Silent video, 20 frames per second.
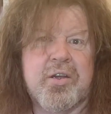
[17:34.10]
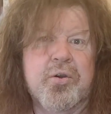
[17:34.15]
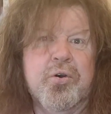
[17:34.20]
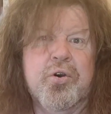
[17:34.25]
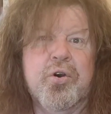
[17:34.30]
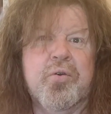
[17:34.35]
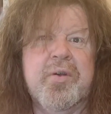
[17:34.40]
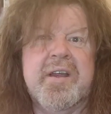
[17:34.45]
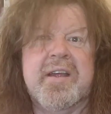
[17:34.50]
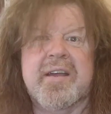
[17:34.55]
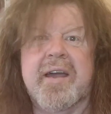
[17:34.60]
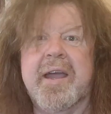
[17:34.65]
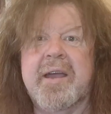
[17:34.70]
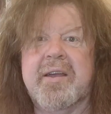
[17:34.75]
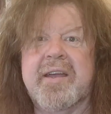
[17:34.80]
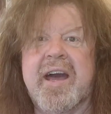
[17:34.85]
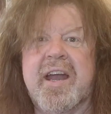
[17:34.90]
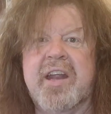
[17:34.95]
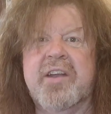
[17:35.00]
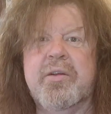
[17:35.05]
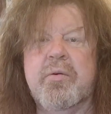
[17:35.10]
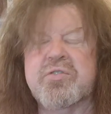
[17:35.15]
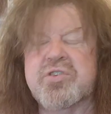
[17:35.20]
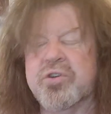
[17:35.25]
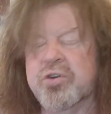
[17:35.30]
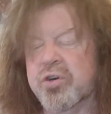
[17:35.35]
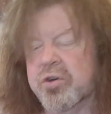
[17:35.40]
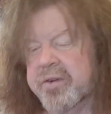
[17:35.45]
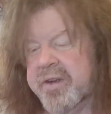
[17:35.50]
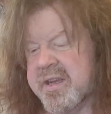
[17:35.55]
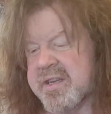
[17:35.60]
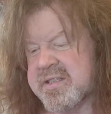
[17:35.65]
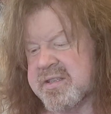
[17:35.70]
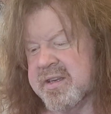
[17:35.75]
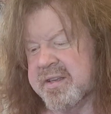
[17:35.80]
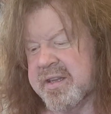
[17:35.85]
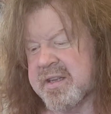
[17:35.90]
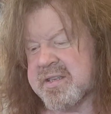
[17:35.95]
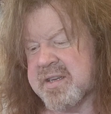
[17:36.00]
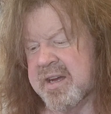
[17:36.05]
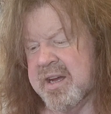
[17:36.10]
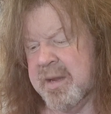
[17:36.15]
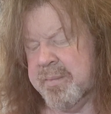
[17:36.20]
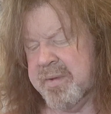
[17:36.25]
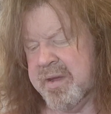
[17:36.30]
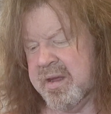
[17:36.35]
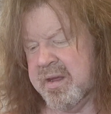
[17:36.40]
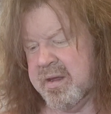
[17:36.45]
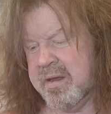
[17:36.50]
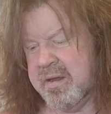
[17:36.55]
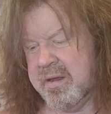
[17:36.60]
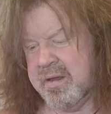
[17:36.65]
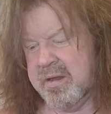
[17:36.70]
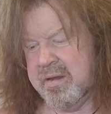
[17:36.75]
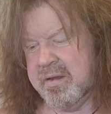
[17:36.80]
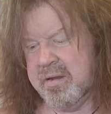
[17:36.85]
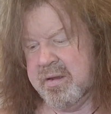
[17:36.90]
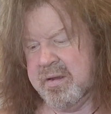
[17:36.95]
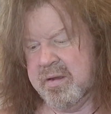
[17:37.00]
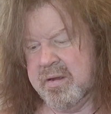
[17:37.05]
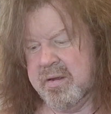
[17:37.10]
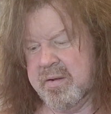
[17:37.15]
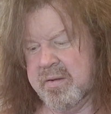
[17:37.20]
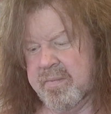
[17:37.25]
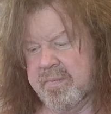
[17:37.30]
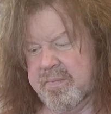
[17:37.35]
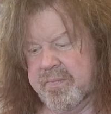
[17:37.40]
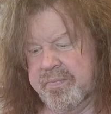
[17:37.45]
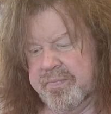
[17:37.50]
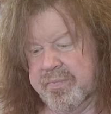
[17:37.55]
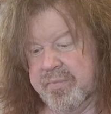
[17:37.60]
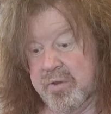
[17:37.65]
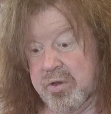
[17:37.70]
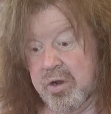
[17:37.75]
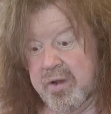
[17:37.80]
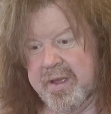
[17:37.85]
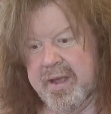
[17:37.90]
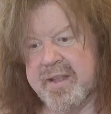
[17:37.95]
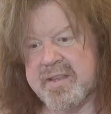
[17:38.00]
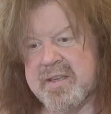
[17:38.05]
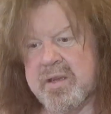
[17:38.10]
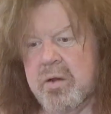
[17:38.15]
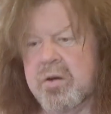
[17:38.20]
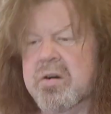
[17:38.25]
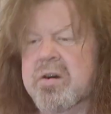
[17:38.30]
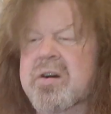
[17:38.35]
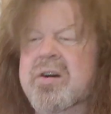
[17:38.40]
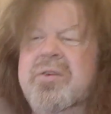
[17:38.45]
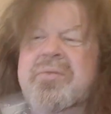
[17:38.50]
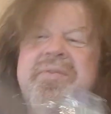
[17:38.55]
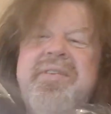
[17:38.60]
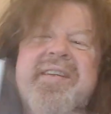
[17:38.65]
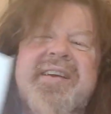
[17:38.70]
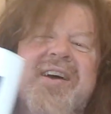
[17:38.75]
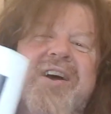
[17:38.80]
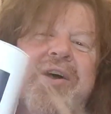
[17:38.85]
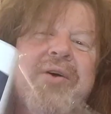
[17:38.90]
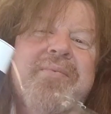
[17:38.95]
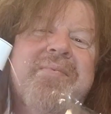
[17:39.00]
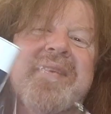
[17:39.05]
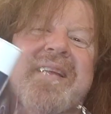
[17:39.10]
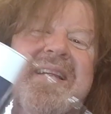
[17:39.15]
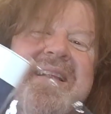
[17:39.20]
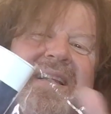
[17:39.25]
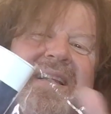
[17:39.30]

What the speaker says: Gory, kind of notorious at the time. Oh yeah, oh no. I